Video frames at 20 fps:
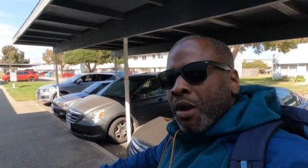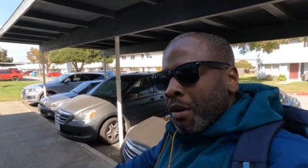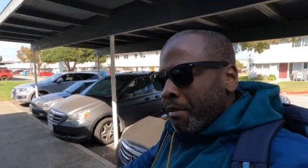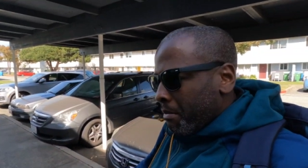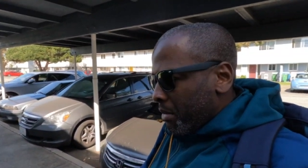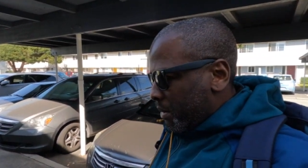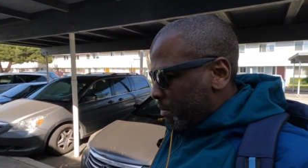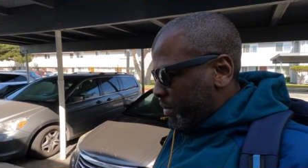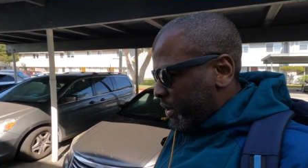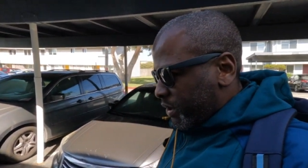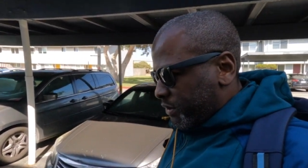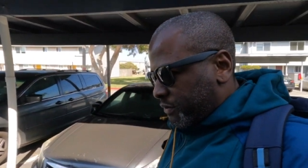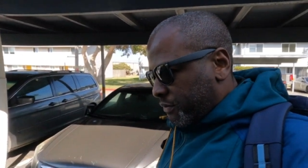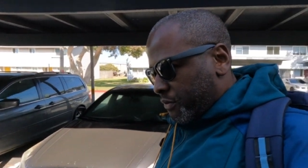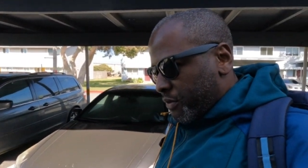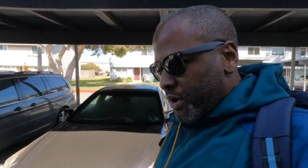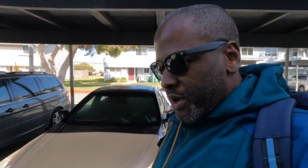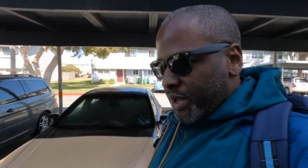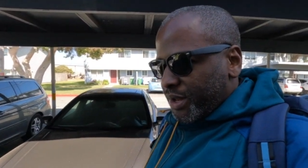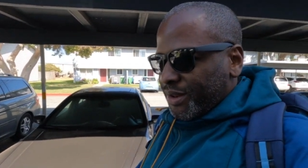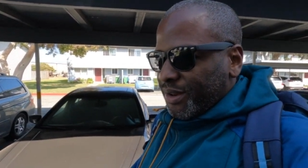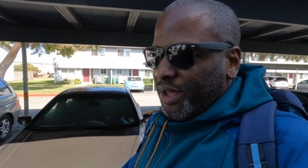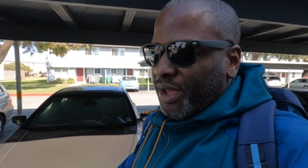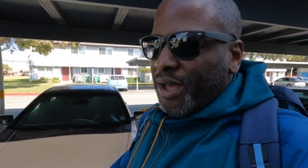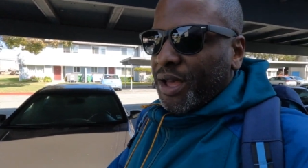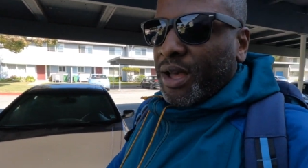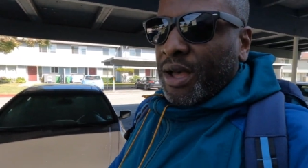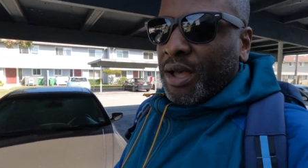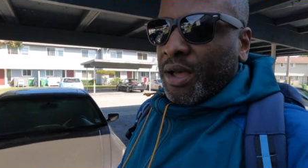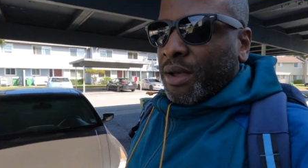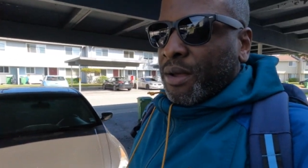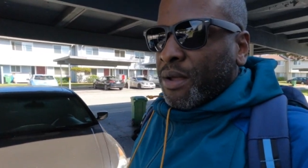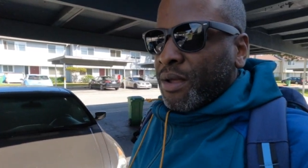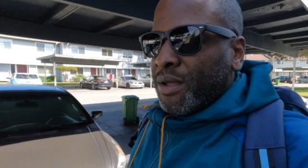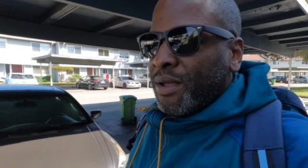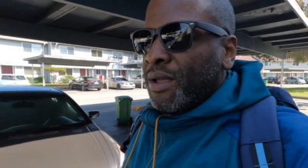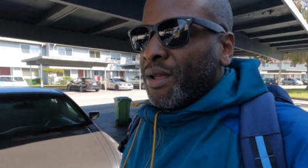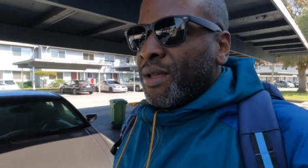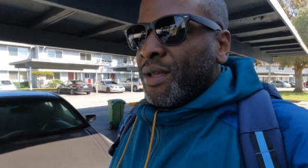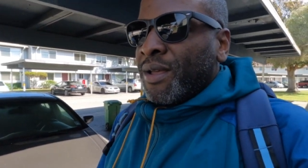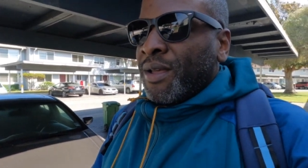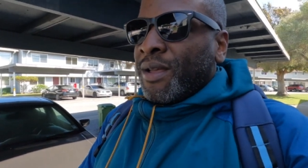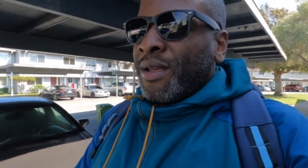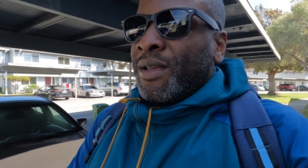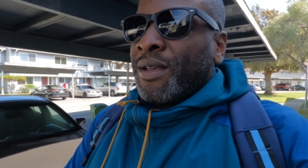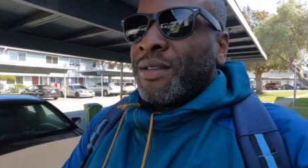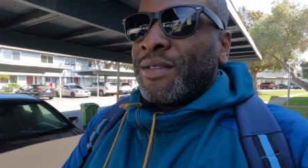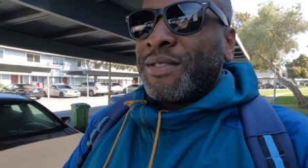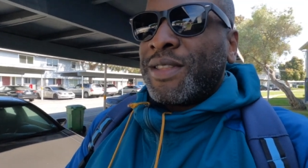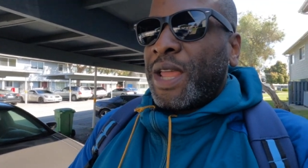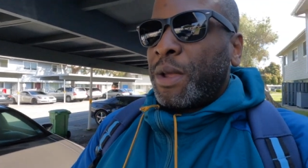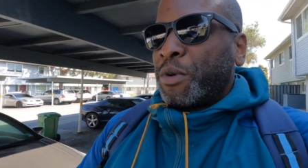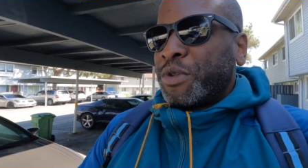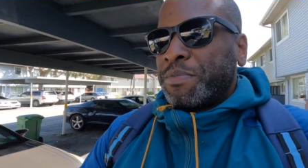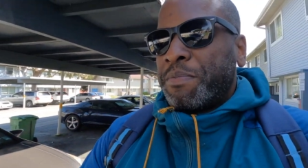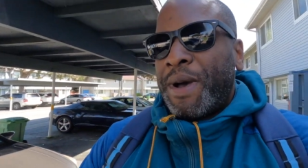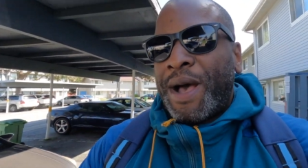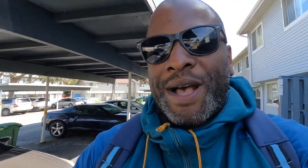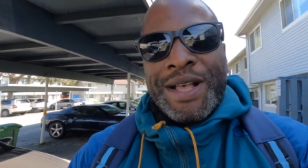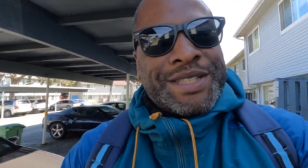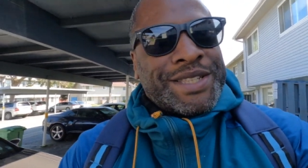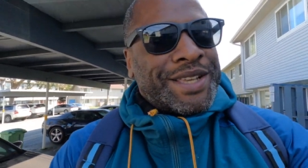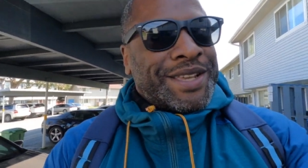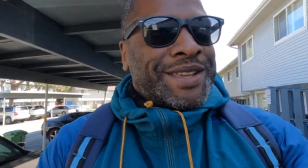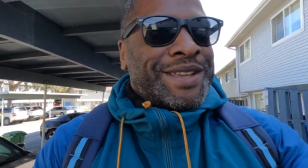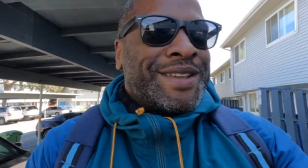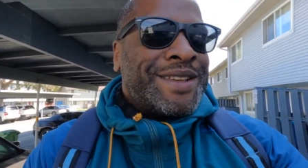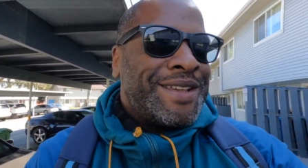my best friend, uh, his name was Mozzie,